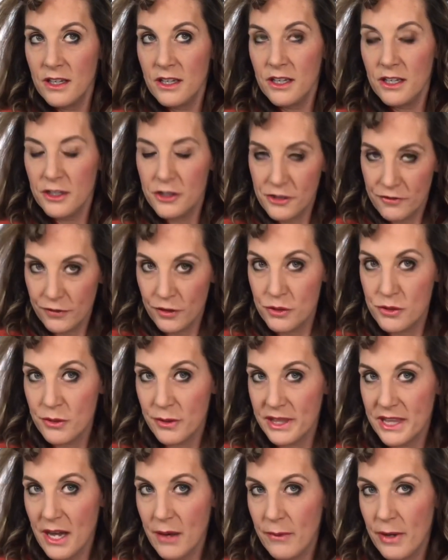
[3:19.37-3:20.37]
if you do it
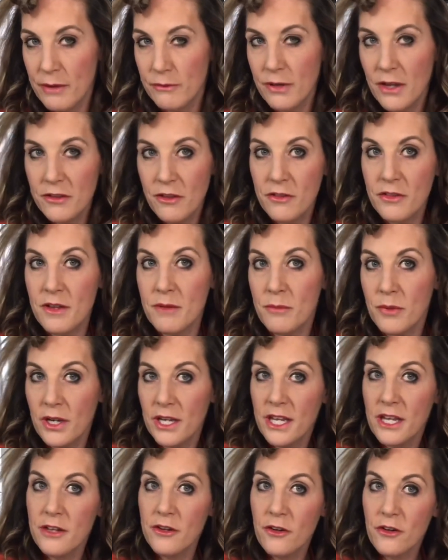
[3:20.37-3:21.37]
that way, rather than
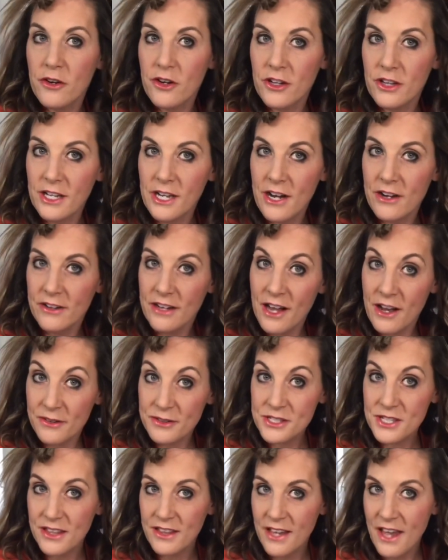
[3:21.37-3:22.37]
bringing your curling iron out
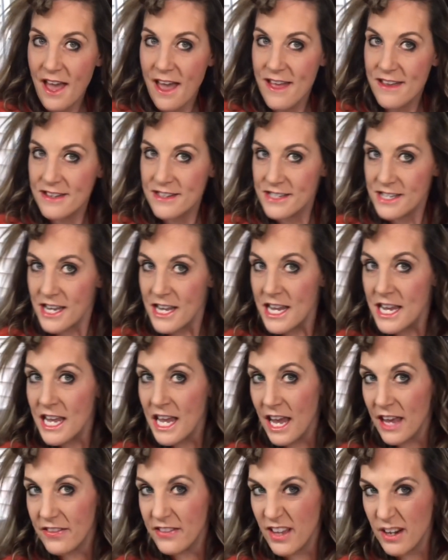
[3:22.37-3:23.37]
to the end
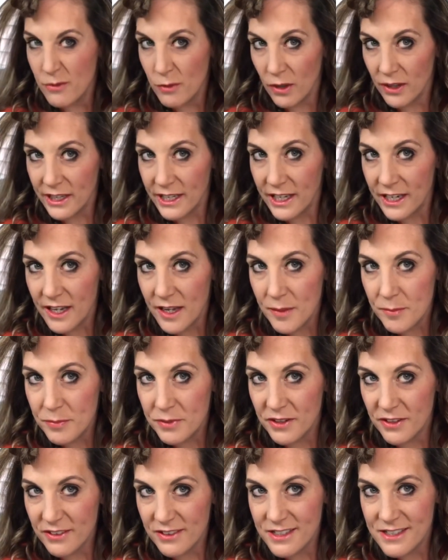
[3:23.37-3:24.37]
and then rolling it up.
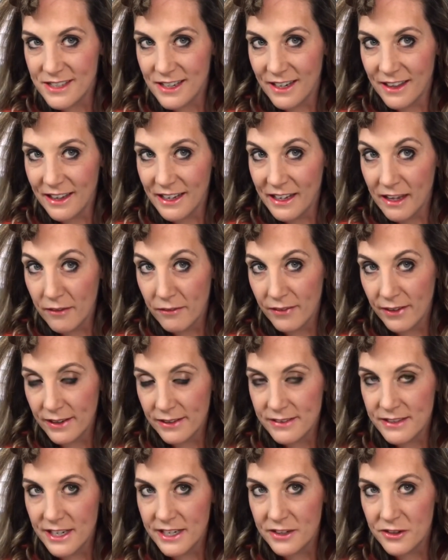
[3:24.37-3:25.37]
You're just going to like have like
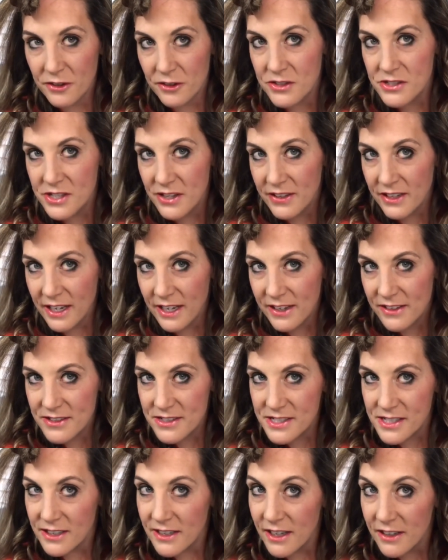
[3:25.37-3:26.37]
tight curls on the
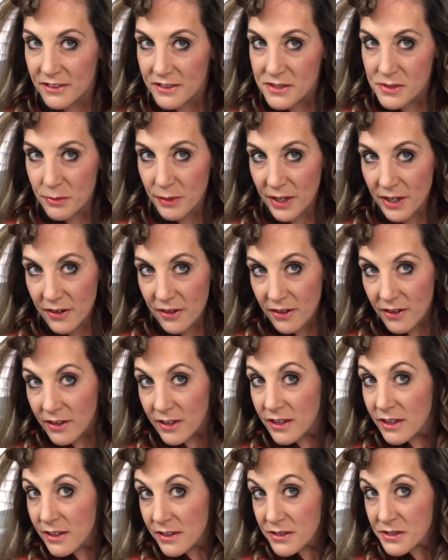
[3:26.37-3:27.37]
ends, and that looks weird.
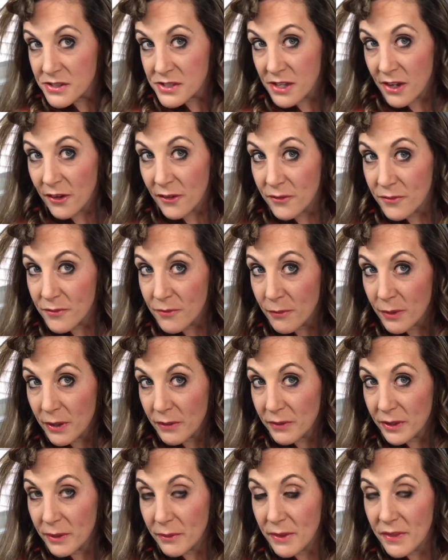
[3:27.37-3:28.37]
So we don't
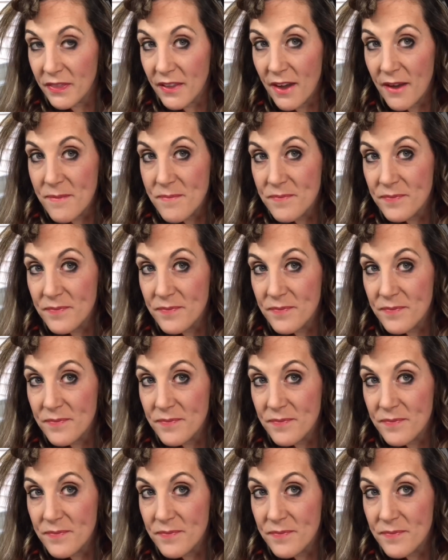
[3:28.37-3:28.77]
really want that.